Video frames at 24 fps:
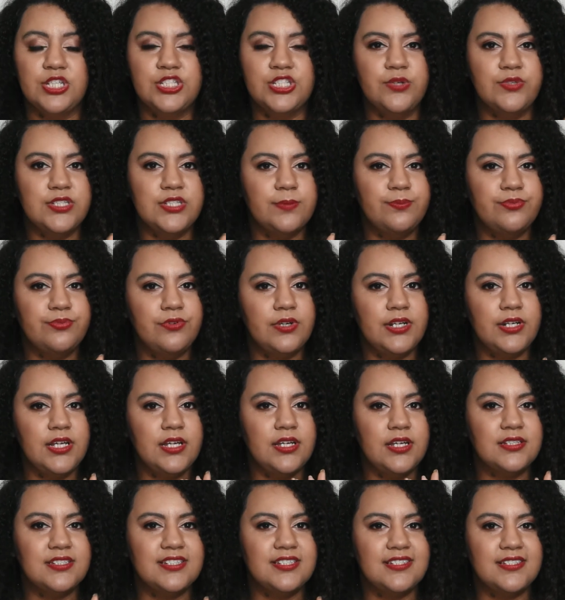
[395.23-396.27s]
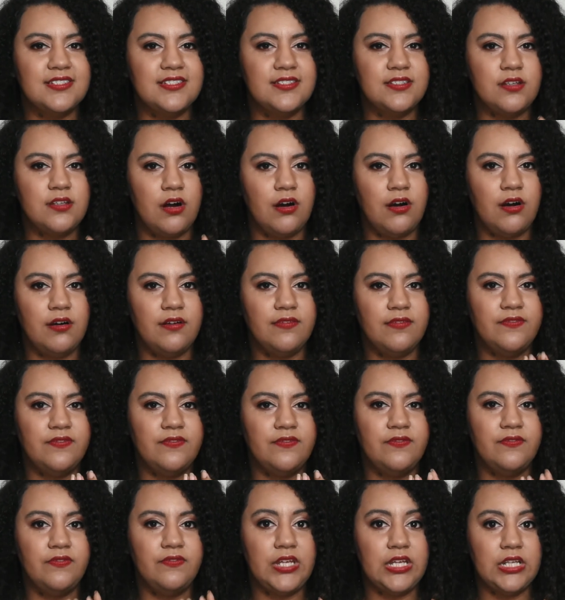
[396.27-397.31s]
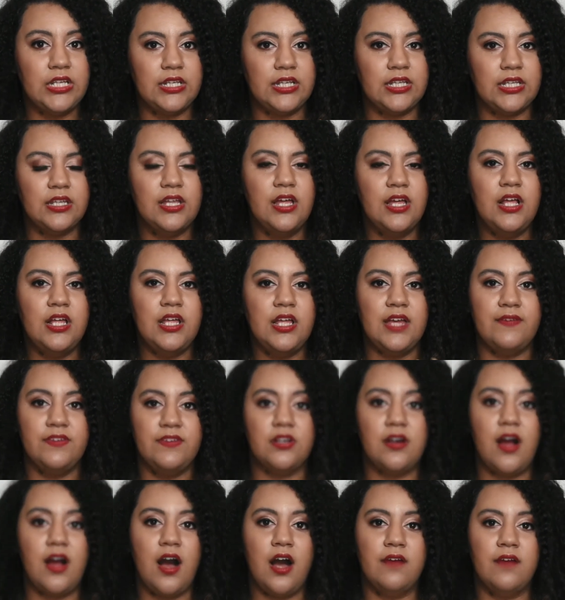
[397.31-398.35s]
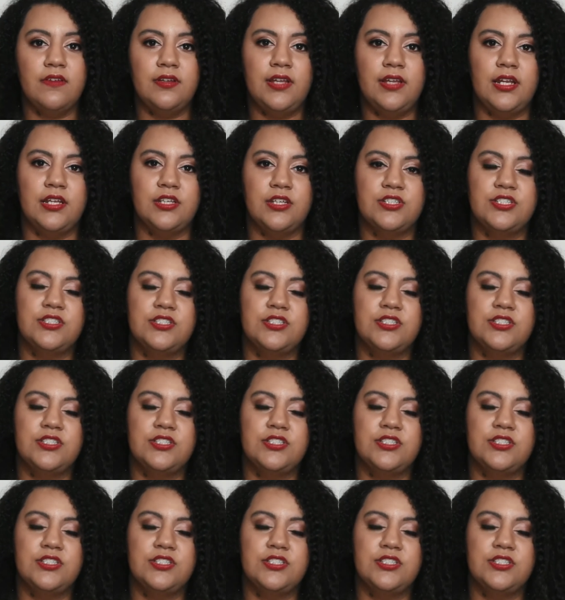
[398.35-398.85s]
So it's a pretty soft feeling if you're ovulating.